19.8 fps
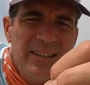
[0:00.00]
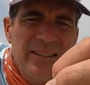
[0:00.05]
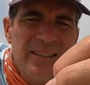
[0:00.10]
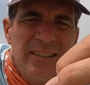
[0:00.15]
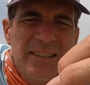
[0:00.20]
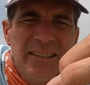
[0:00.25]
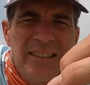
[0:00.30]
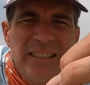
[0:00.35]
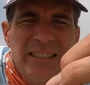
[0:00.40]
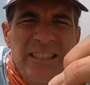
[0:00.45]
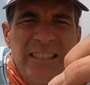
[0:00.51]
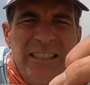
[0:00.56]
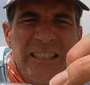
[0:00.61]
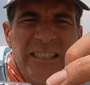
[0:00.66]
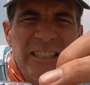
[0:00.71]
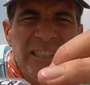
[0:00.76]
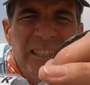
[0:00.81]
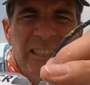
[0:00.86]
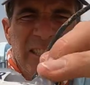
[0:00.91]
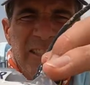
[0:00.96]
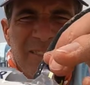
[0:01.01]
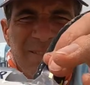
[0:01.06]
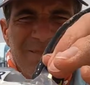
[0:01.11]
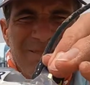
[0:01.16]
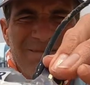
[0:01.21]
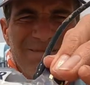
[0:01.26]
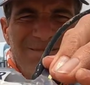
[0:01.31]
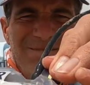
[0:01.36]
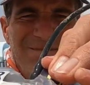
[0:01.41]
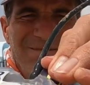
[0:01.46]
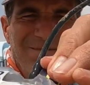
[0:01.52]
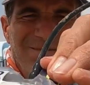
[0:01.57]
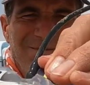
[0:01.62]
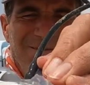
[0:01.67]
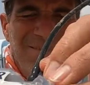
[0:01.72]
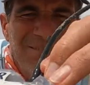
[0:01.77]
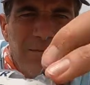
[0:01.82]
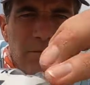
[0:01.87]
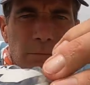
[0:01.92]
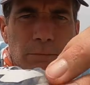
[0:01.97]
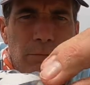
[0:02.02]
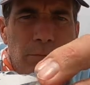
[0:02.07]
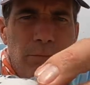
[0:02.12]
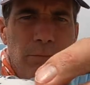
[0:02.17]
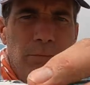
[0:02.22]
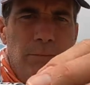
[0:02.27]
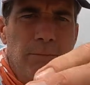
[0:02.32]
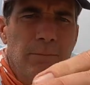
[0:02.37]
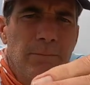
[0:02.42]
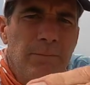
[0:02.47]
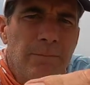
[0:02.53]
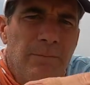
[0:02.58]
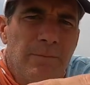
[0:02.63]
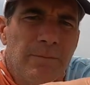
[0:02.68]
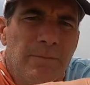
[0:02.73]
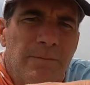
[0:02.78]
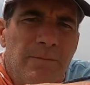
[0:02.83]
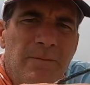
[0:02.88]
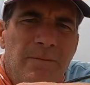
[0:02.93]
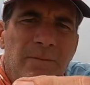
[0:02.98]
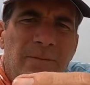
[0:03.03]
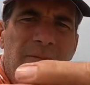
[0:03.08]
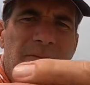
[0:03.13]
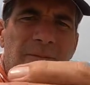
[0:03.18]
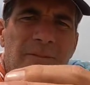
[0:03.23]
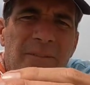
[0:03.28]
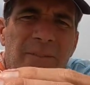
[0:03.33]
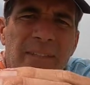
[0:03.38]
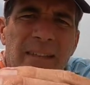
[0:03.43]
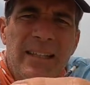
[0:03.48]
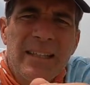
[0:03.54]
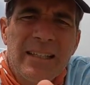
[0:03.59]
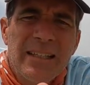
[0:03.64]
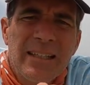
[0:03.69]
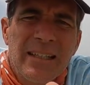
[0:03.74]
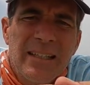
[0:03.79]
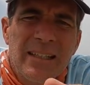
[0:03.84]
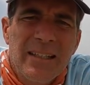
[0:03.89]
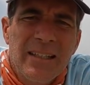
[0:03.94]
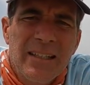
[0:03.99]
(no one is talking)